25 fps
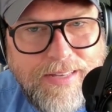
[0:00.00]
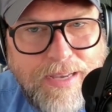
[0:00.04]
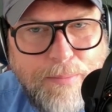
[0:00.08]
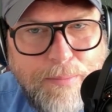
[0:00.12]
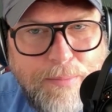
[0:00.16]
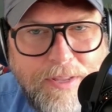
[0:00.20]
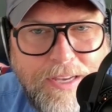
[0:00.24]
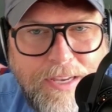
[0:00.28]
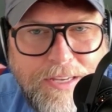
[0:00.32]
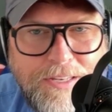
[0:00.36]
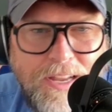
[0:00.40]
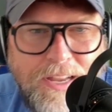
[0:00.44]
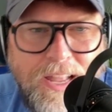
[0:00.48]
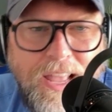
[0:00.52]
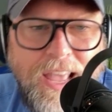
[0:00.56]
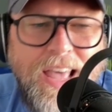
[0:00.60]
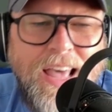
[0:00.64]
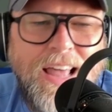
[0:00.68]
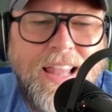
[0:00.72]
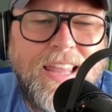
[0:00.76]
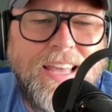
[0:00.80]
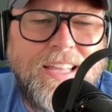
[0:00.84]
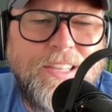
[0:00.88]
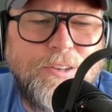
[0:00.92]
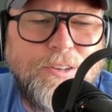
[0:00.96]
application.
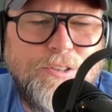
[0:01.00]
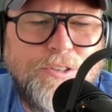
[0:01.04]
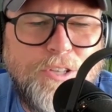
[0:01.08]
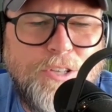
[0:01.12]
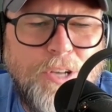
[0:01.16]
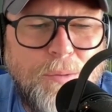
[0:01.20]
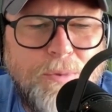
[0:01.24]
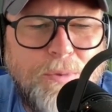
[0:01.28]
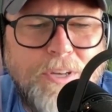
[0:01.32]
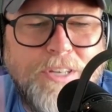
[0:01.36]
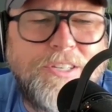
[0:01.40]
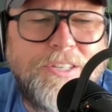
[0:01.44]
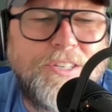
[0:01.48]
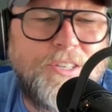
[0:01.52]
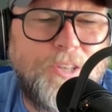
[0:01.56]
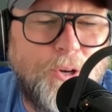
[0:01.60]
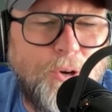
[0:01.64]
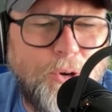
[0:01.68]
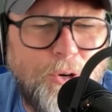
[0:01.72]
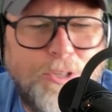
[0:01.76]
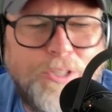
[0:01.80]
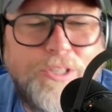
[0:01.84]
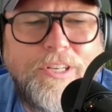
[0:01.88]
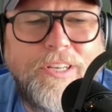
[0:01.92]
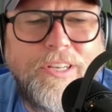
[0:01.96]
Like there's so much
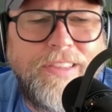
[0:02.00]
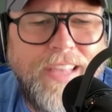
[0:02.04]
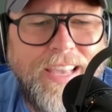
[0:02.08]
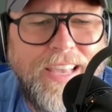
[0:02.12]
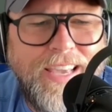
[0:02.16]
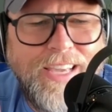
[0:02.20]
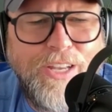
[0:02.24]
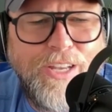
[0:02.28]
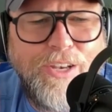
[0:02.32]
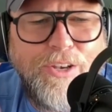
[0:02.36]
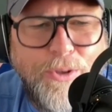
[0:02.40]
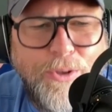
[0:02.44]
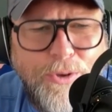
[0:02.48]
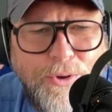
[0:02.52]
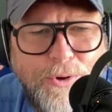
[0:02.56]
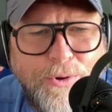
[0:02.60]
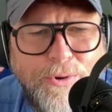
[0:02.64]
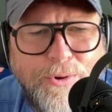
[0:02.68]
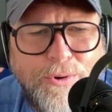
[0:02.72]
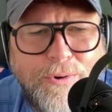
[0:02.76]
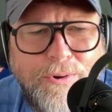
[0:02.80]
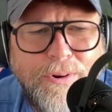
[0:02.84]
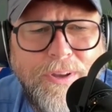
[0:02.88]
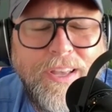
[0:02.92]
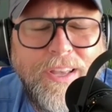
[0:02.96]
cool shit they could
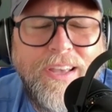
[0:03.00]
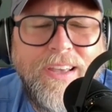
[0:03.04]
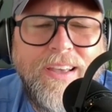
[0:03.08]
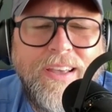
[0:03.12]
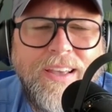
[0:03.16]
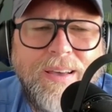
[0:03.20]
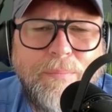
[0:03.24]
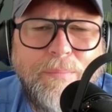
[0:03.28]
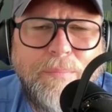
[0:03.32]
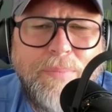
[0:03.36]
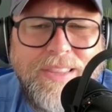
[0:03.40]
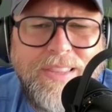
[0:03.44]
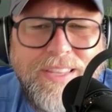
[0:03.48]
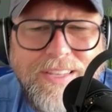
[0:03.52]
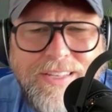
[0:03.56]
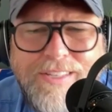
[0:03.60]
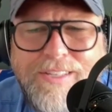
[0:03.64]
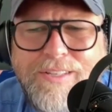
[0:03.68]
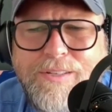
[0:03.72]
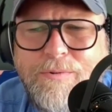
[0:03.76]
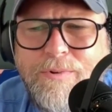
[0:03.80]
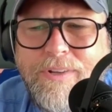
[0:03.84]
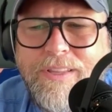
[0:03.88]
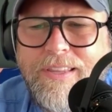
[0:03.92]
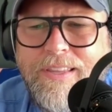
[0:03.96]
do, but this
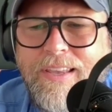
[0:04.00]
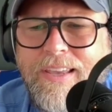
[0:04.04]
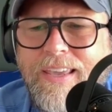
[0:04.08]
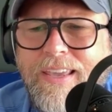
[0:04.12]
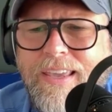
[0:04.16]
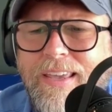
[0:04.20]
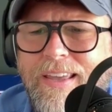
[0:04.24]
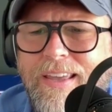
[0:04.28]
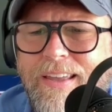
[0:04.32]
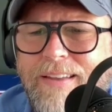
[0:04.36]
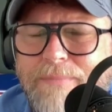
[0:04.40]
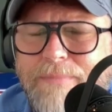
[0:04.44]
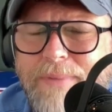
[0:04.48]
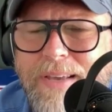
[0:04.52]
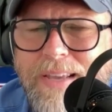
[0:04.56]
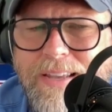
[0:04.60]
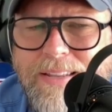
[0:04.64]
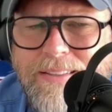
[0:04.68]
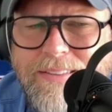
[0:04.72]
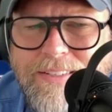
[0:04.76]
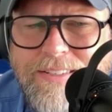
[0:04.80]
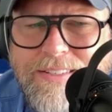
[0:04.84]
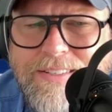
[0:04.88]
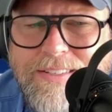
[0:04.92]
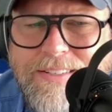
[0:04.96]
is what they get,
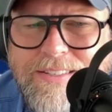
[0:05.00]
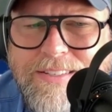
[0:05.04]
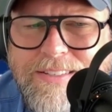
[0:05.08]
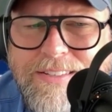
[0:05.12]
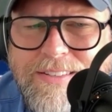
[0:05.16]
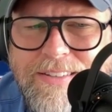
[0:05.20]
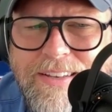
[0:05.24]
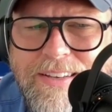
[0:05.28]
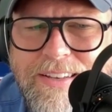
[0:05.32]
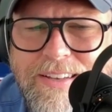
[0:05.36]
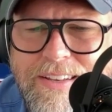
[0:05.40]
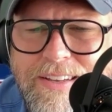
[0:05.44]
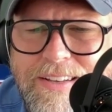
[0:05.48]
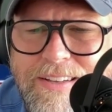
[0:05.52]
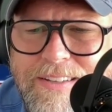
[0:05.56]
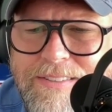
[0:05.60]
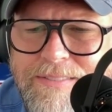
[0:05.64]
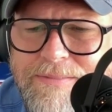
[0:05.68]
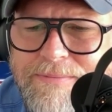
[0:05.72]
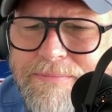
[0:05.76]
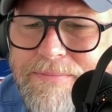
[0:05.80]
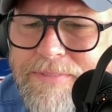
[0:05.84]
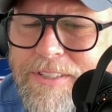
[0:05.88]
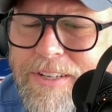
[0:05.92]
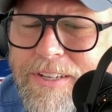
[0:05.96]
man. This is
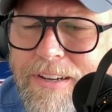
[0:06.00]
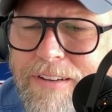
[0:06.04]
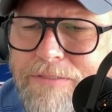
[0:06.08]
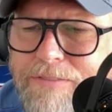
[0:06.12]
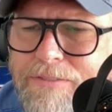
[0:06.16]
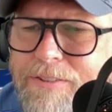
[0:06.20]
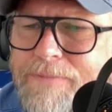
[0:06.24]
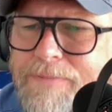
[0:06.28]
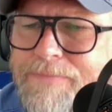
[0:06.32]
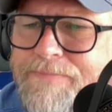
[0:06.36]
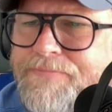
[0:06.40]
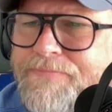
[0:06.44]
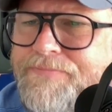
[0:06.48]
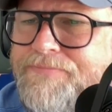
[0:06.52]
it's awful.